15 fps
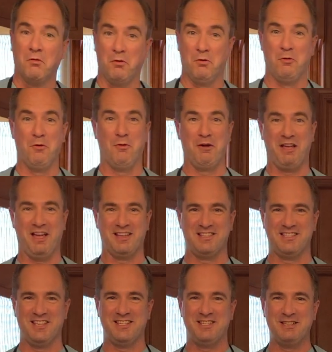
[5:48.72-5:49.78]
Oh yes,
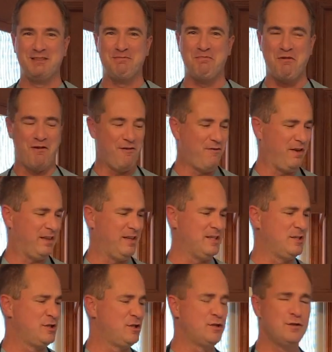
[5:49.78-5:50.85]
this is perfect.
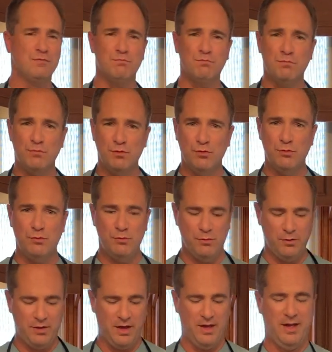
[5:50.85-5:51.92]
It's
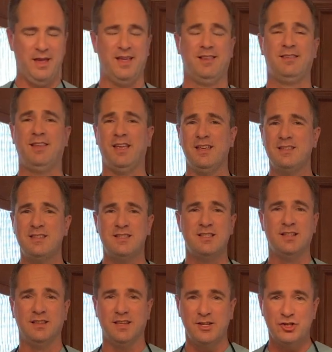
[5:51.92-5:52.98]
smooth, it tastes
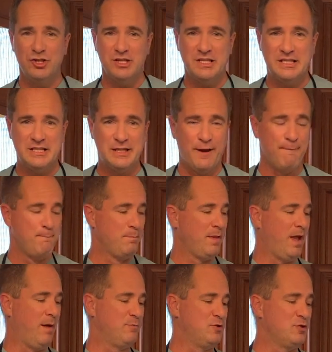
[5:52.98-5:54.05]
delicious.
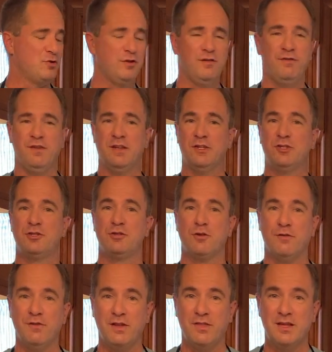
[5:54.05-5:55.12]
I'm just going to finish
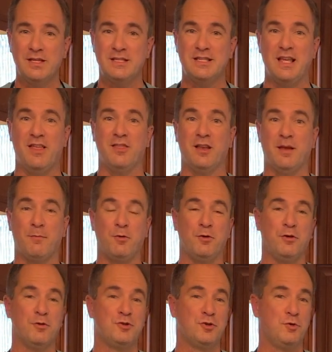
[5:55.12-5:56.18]
serving this and then I'm going
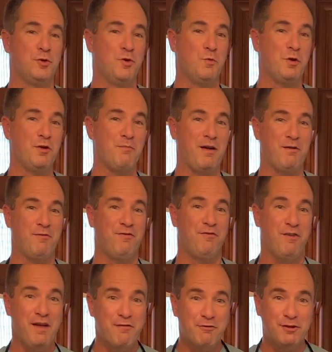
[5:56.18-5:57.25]
to show you one of my
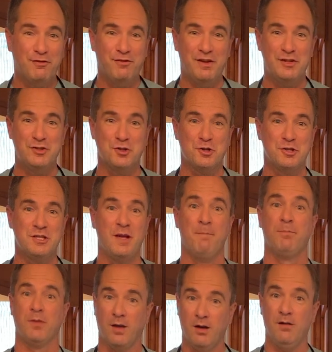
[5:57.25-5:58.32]
favorite features
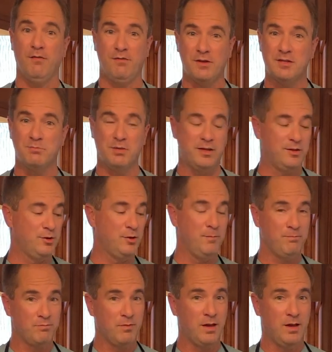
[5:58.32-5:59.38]
of this blender,
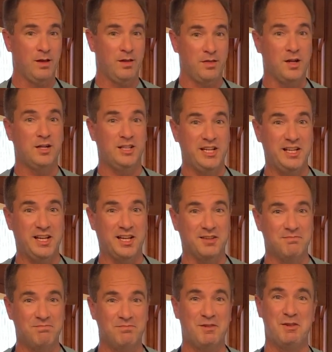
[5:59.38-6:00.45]
the cleaning.
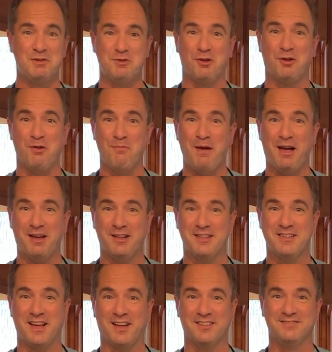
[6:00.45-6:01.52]
So I'll come back in a
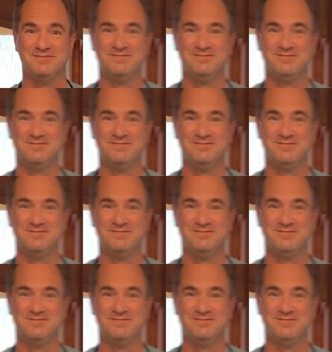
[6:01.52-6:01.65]
second.